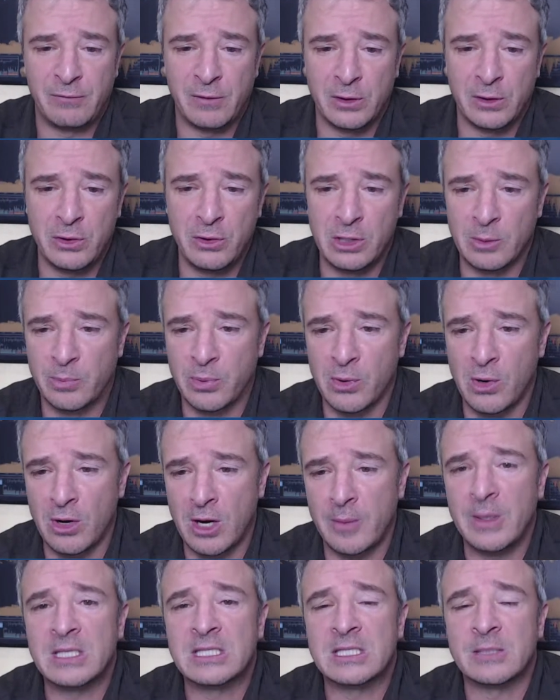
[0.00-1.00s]
If you're new to the
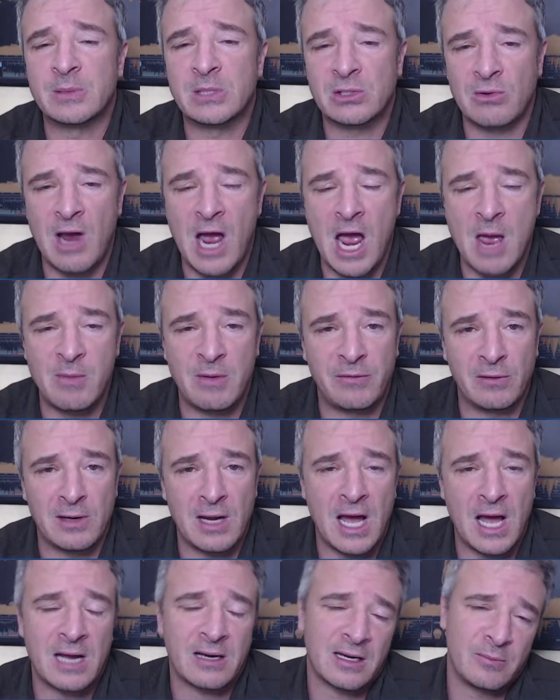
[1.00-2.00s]
program, hit subscribe. If you're
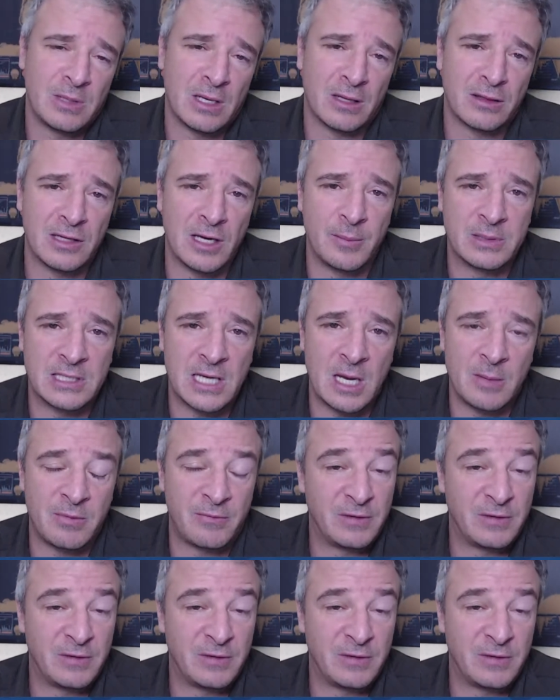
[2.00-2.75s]
not, give me a thumbs up.